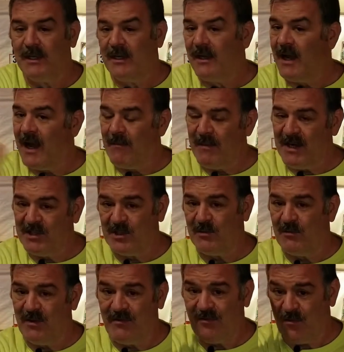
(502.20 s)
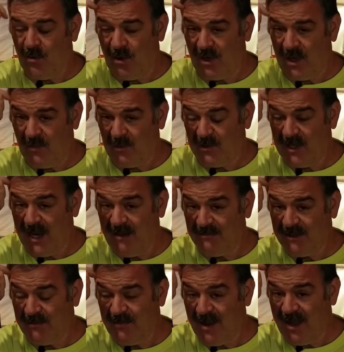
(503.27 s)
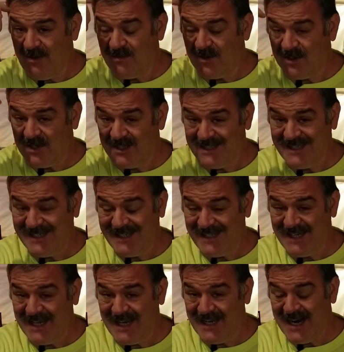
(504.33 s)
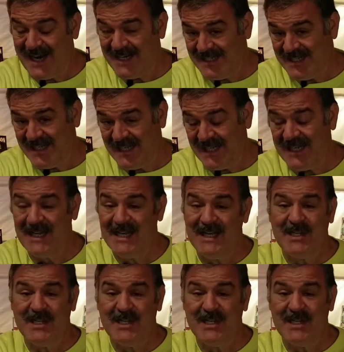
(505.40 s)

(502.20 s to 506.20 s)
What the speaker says: I mentioned before a couple times I'm on IT,